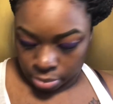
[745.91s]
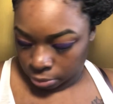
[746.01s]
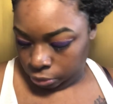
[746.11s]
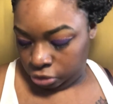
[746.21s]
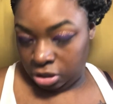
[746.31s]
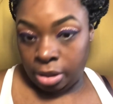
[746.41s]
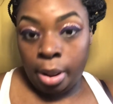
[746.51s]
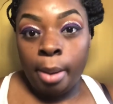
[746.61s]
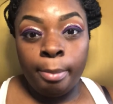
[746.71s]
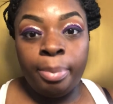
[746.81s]
Oh shit.
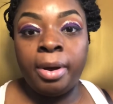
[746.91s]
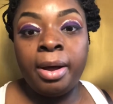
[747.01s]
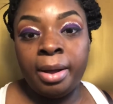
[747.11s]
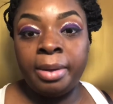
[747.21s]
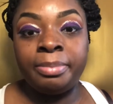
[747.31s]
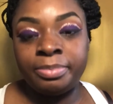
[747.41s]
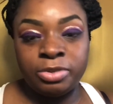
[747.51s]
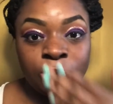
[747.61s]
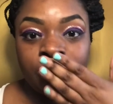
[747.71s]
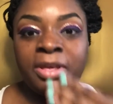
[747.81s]
But
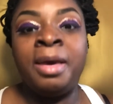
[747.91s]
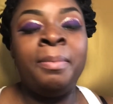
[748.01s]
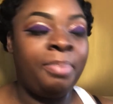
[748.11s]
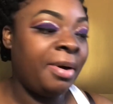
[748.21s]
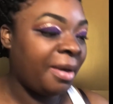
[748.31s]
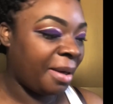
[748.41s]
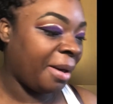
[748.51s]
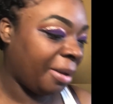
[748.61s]
excuse me. But